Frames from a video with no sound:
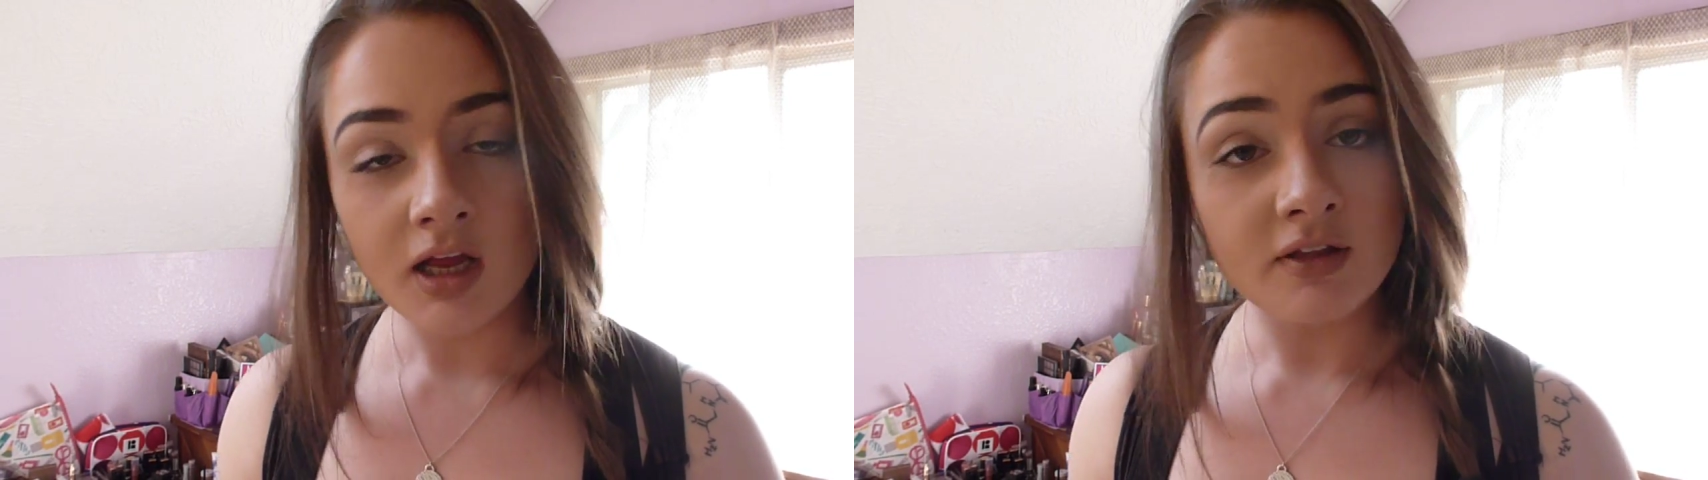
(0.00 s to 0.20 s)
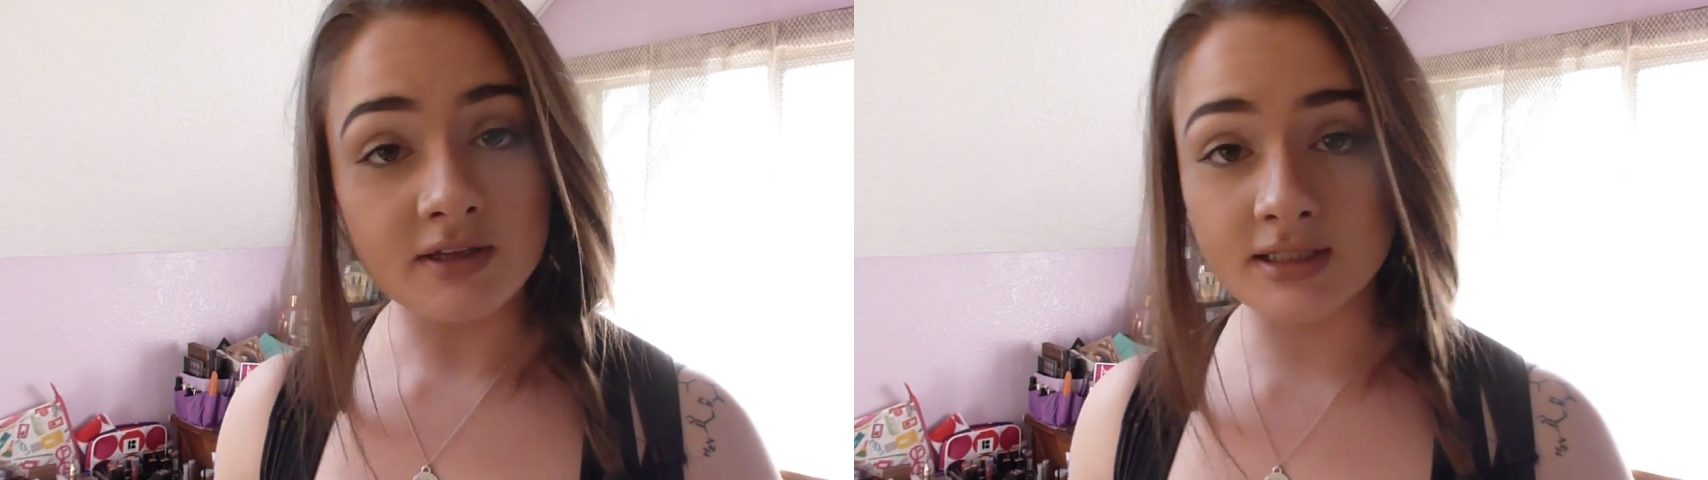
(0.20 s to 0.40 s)

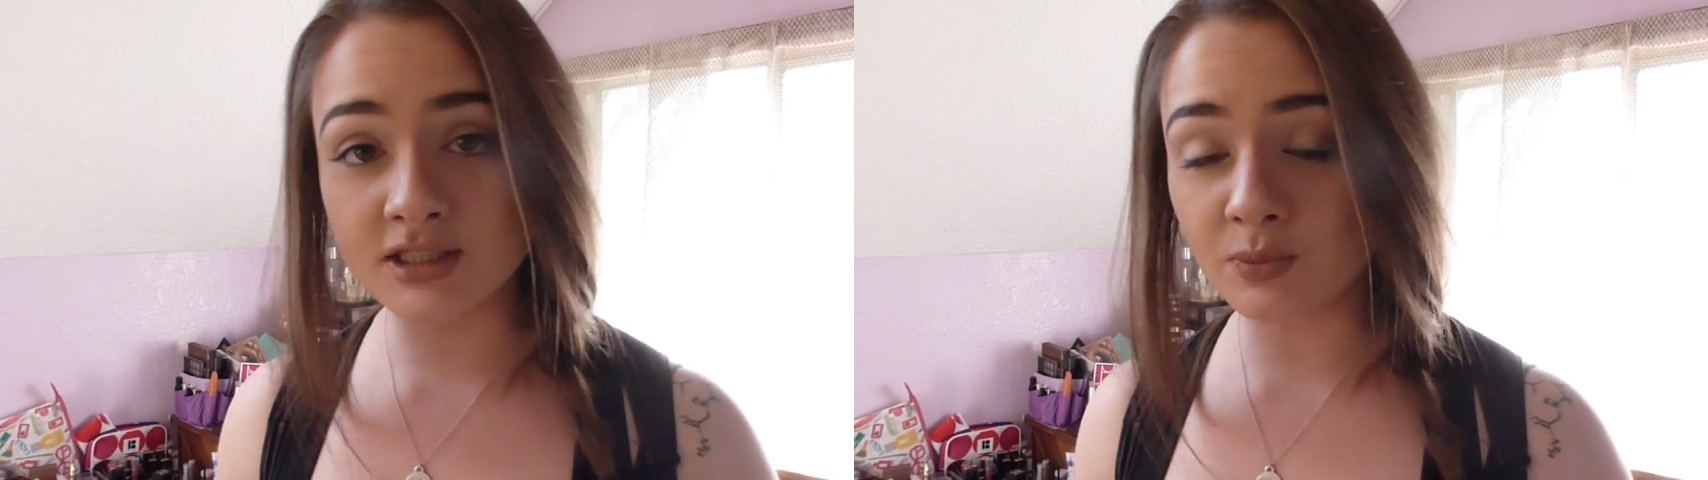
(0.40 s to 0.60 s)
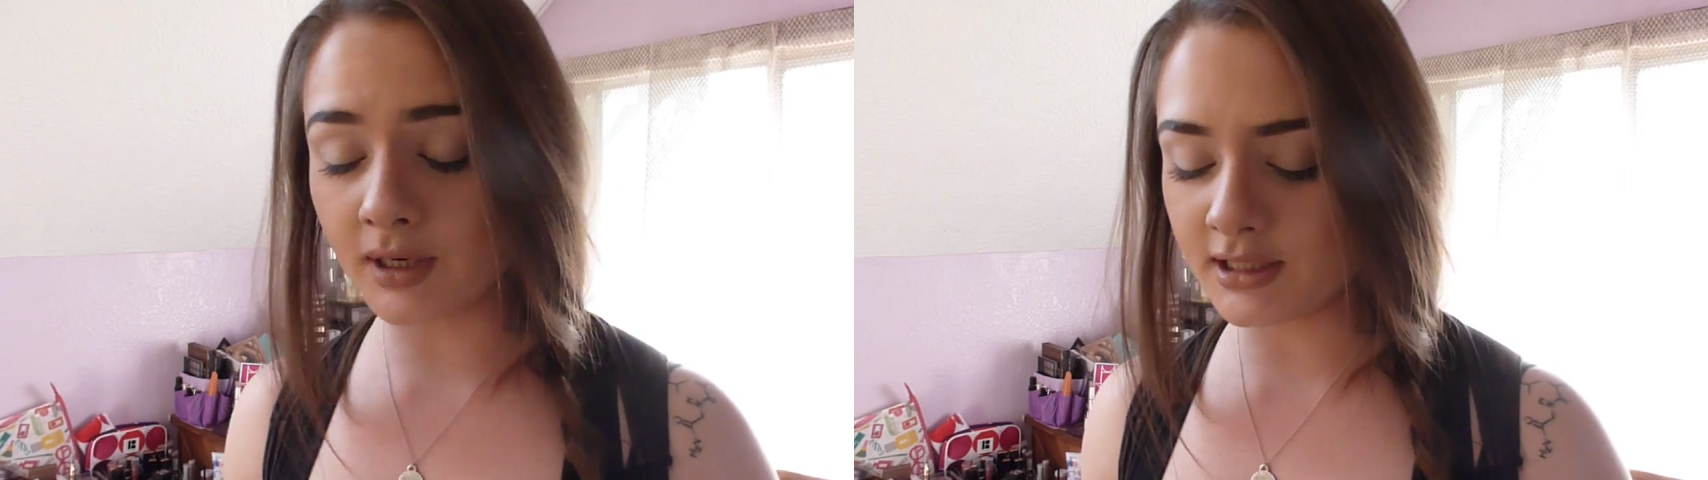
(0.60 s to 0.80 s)
this
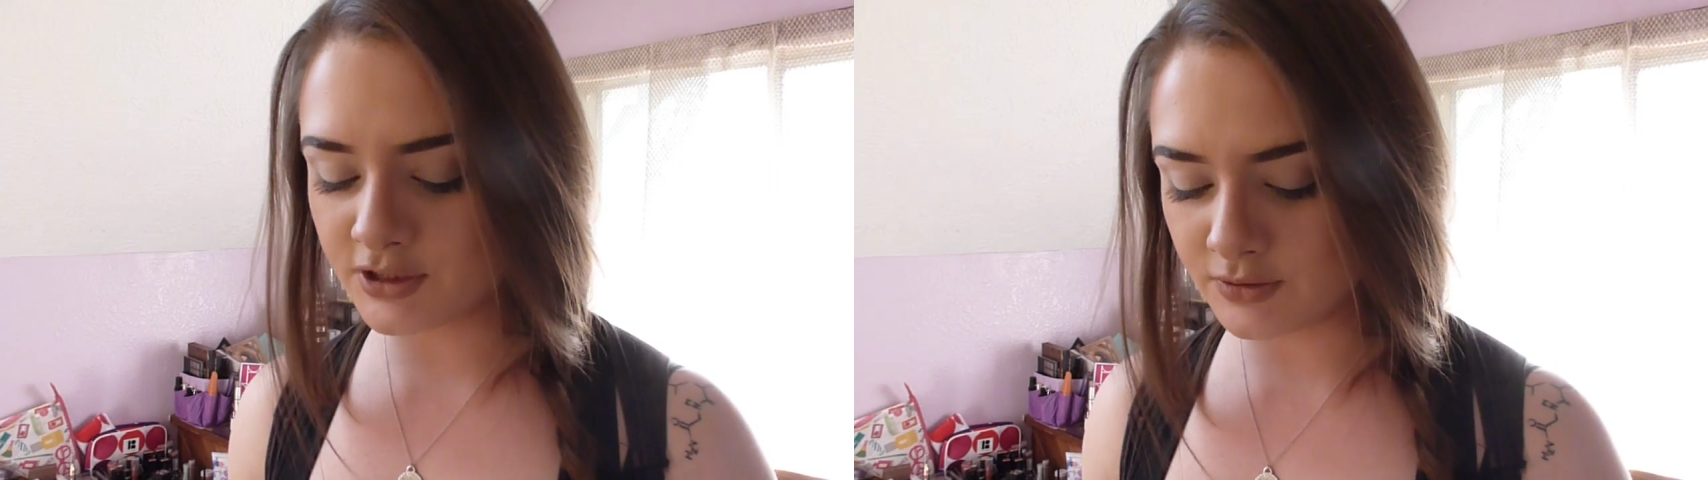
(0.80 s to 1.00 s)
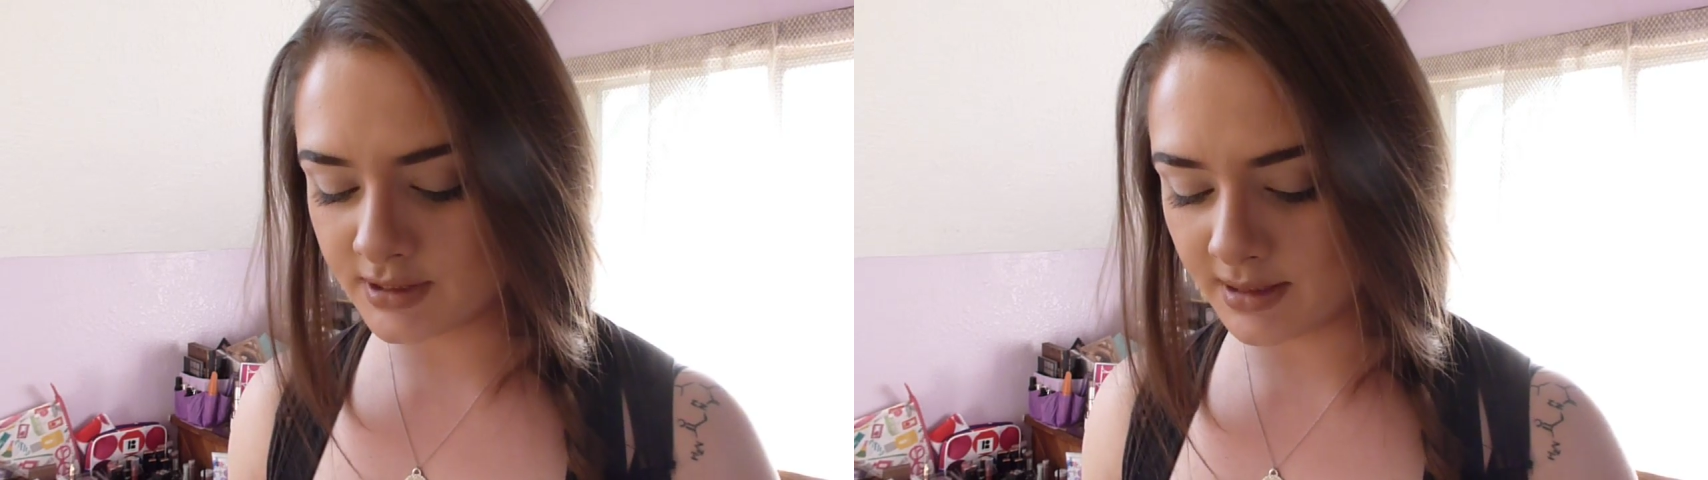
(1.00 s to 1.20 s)
is what I
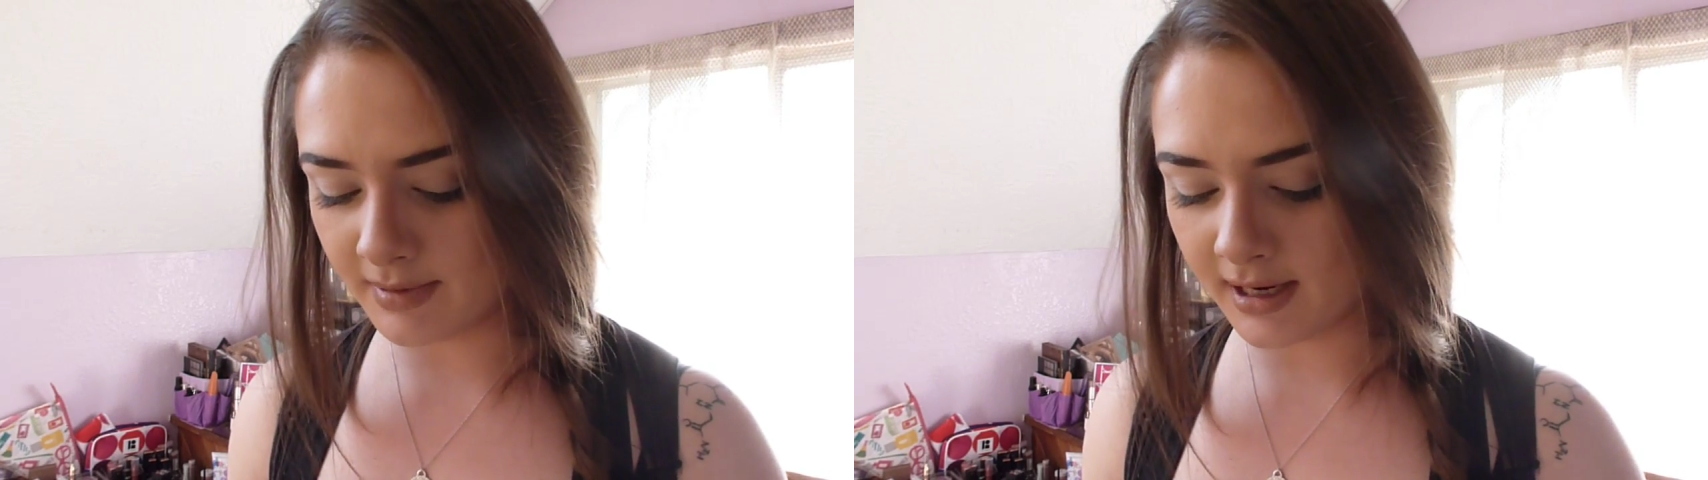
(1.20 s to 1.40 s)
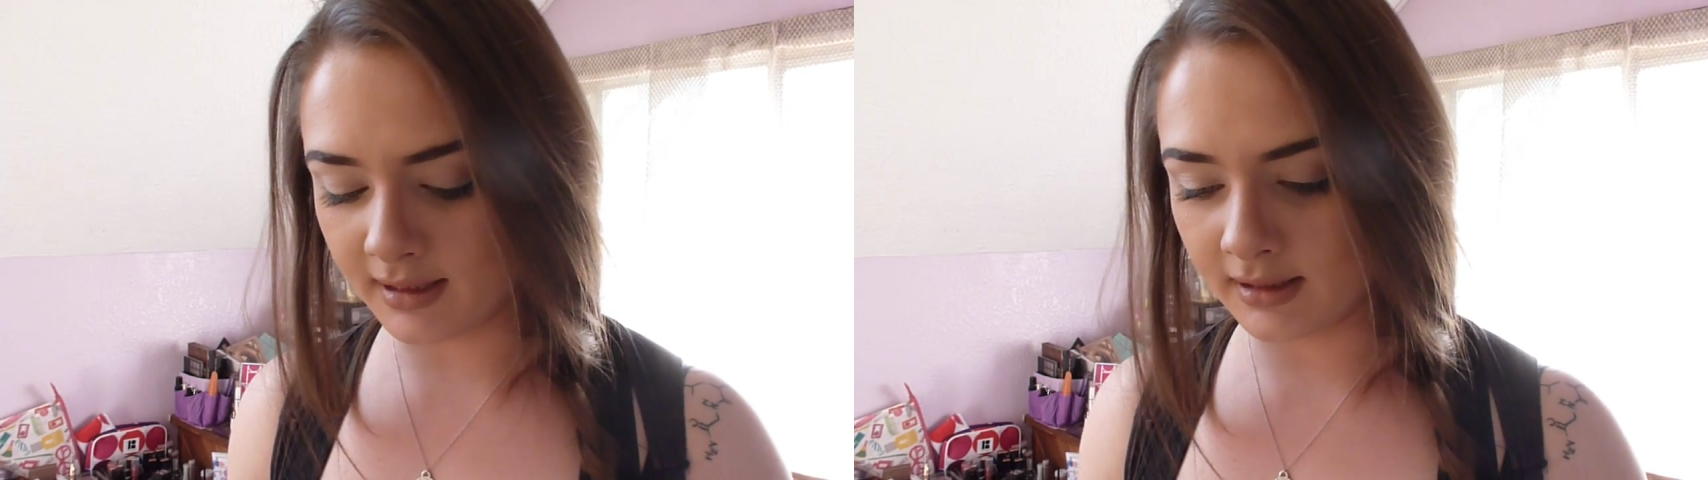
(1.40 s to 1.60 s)
do to get
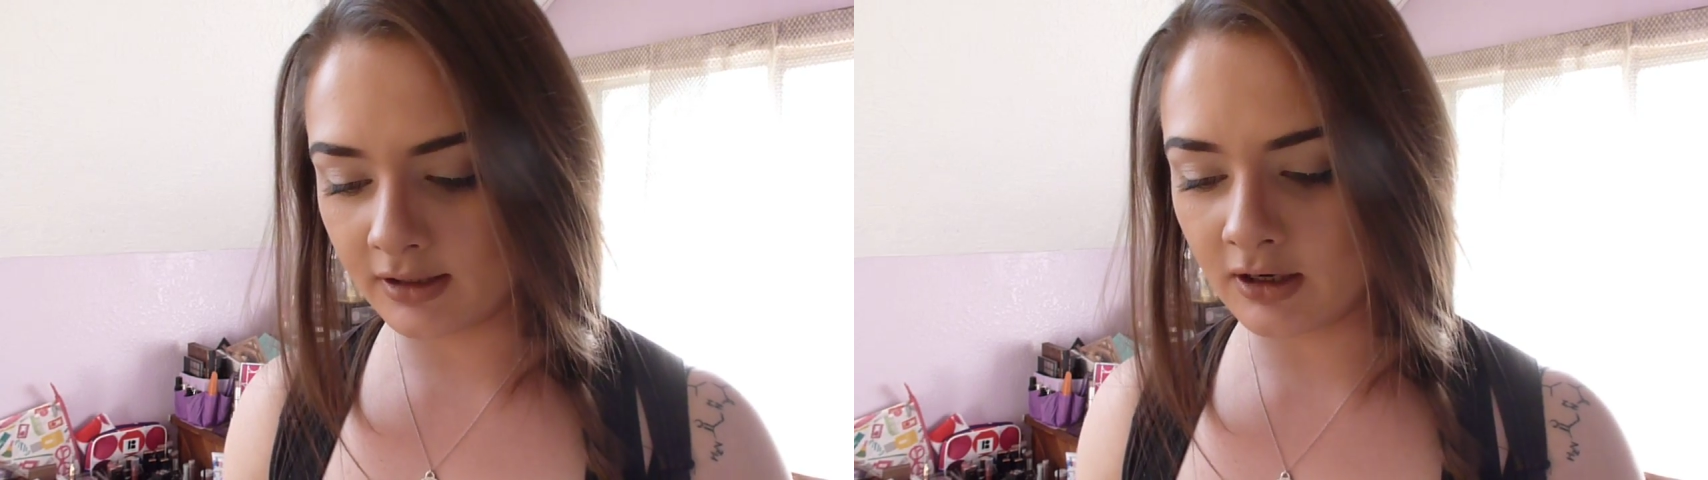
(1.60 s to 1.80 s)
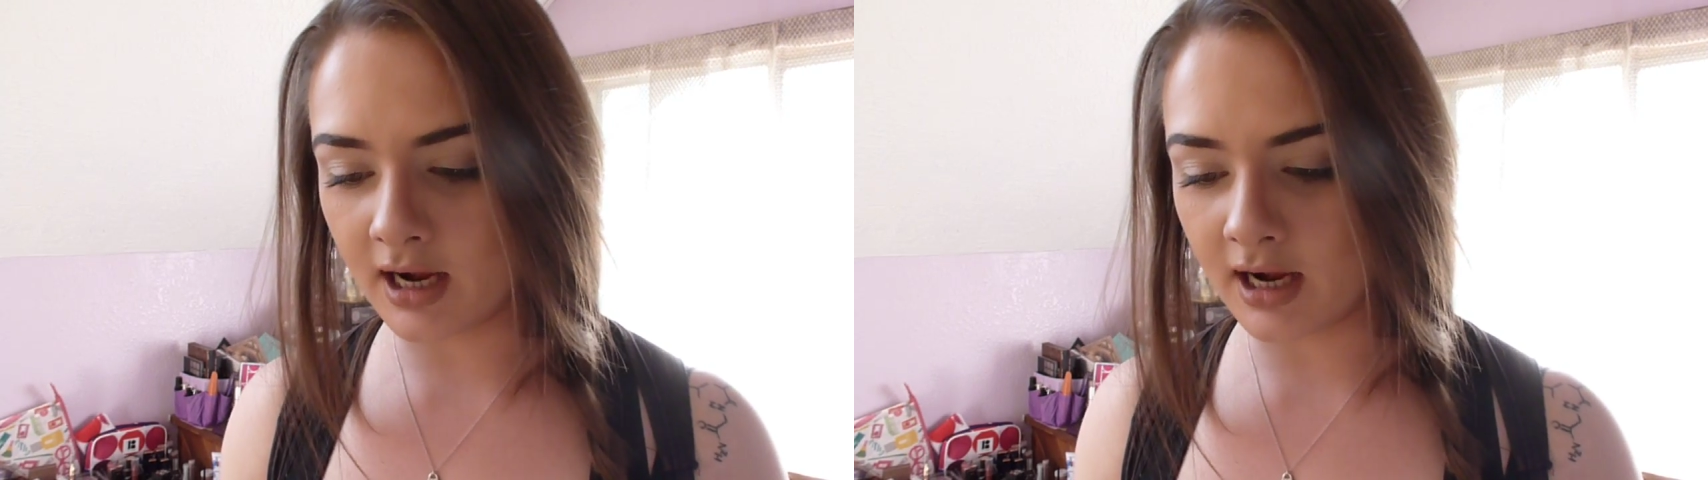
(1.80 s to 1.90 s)
my eyeliner